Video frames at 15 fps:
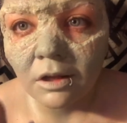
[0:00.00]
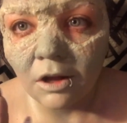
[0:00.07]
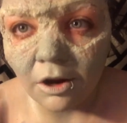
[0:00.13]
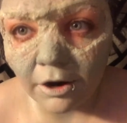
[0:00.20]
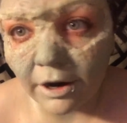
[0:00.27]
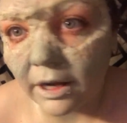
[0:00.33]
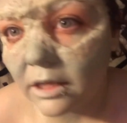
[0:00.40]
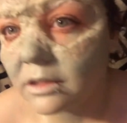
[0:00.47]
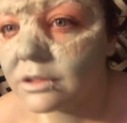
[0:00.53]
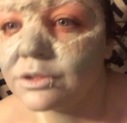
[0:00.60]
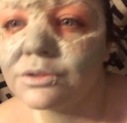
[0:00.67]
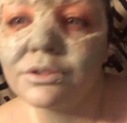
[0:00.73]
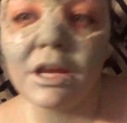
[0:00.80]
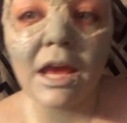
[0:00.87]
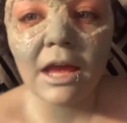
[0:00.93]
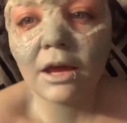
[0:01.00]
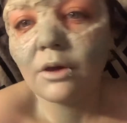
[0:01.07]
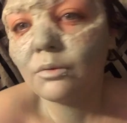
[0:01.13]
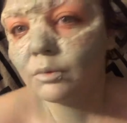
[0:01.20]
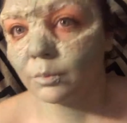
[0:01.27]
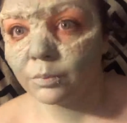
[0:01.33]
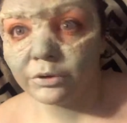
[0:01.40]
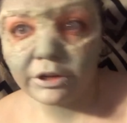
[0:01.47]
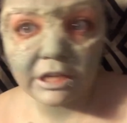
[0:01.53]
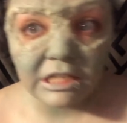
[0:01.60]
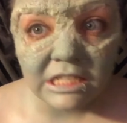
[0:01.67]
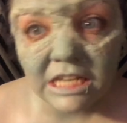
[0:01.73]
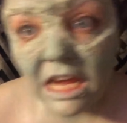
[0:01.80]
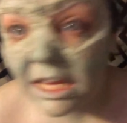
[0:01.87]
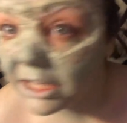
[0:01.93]
Alright, so now we're pretty
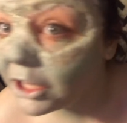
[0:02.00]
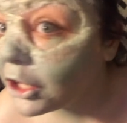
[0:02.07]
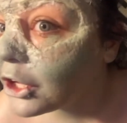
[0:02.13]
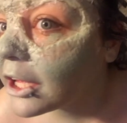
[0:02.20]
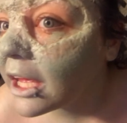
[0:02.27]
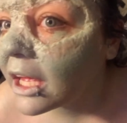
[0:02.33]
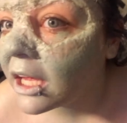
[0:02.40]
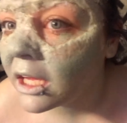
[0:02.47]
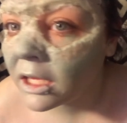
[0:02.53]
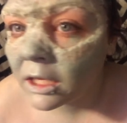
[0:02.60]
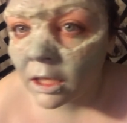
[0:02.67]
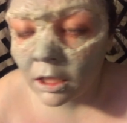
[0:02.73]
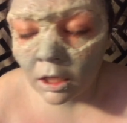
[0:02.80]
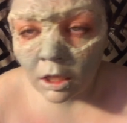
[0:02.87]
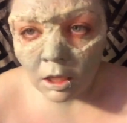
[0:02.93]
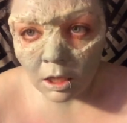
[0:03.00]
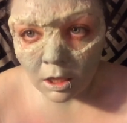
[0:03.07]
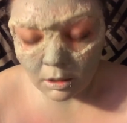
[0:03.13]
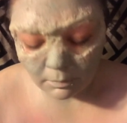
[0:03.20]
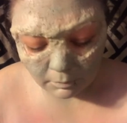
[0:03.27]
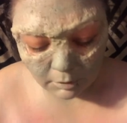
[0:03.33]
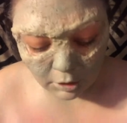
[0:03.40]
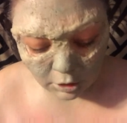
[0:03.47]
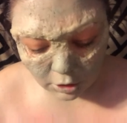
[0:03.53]
dead looking. I'm going to